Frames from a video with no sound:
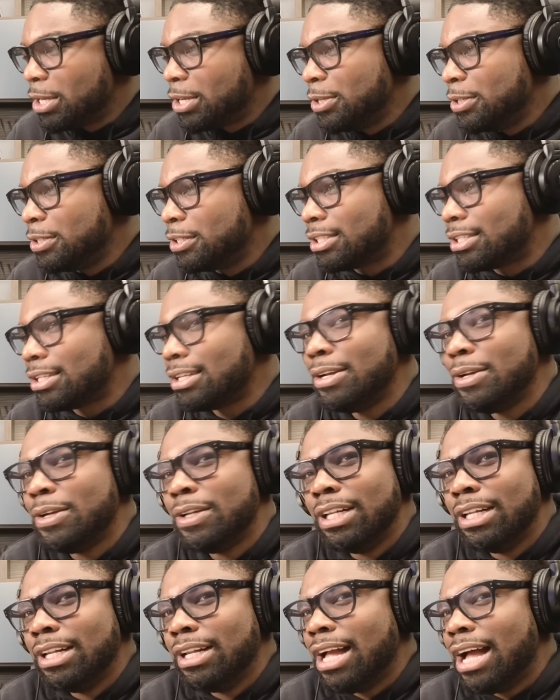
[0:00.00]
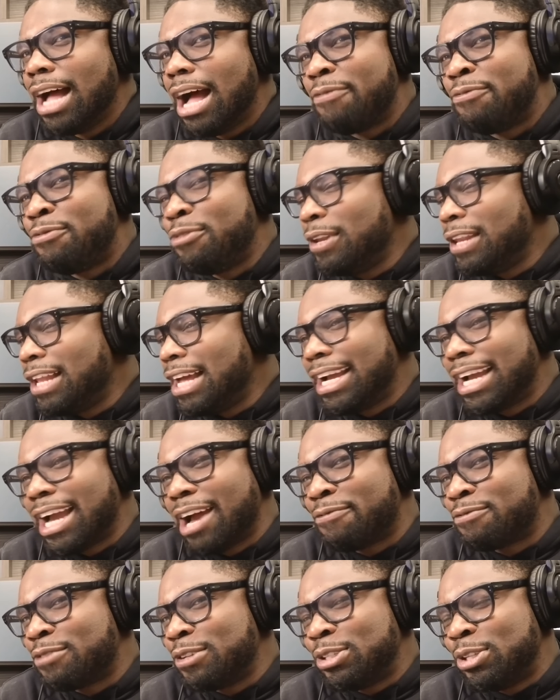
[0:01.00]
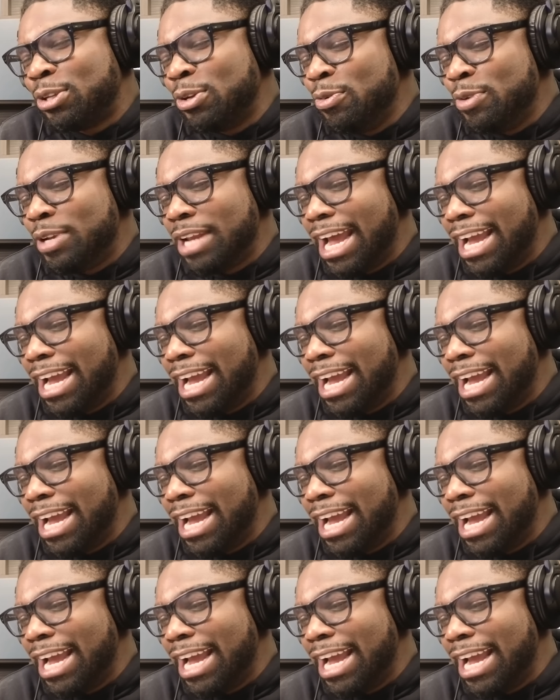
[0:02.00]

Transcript: because I feel well, like fucking, after two